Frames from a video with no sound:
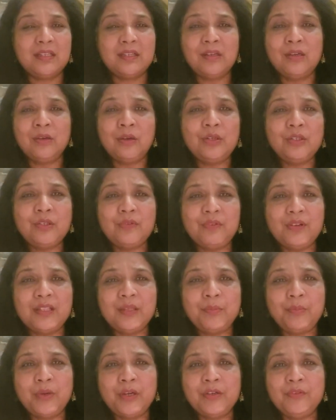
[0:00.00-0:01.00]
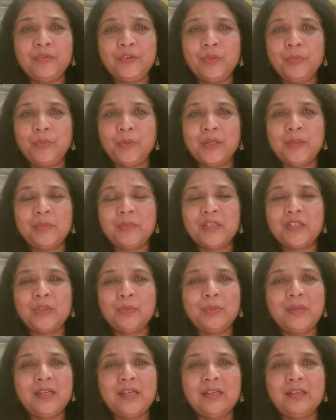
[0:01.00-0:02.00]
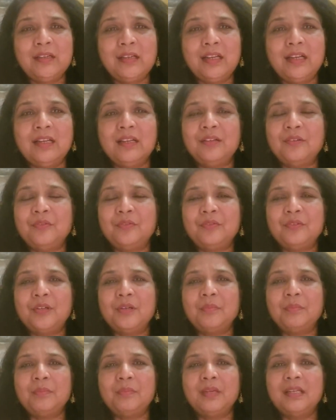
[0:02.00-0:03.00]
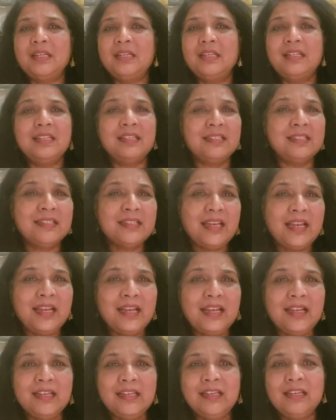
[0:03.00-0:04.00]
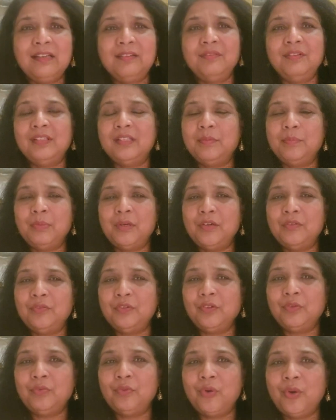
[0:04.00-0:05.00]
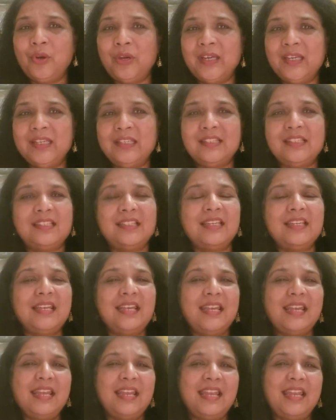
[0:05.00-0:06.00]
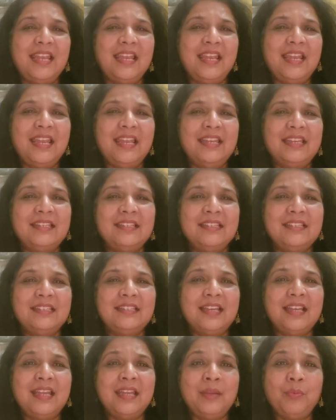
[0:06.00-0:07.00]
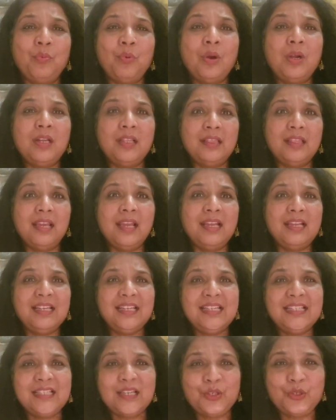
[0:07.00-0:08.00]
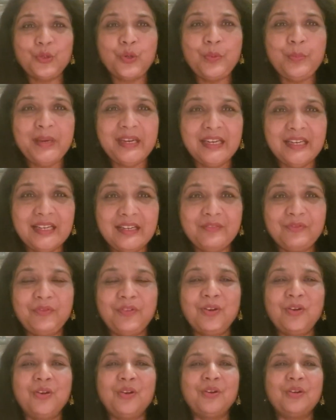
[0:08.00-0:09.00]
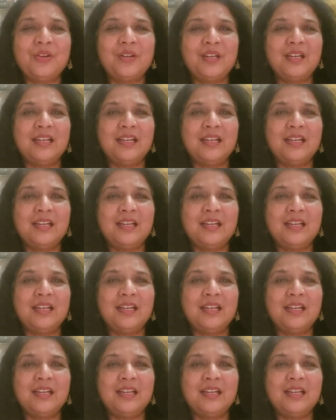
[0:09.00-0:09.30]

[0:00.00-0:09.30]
Lots of other powerful poems as well from Zan with a powerful voice. And I want to thank Lisa Tomey for